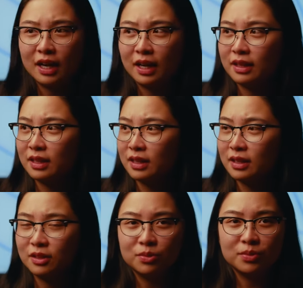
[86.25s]
I think
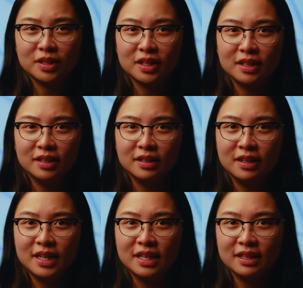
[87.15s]
it's really
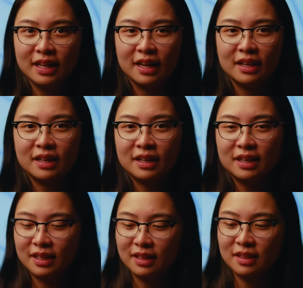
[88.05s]
neat that
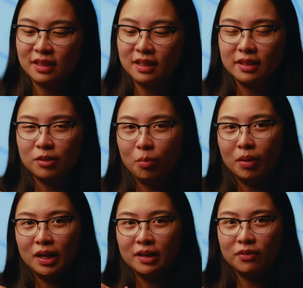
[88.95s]
the little
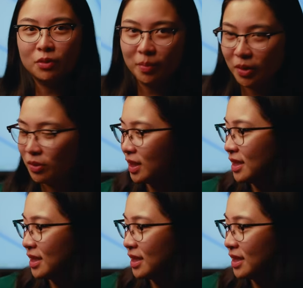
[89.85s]
butt of the remote is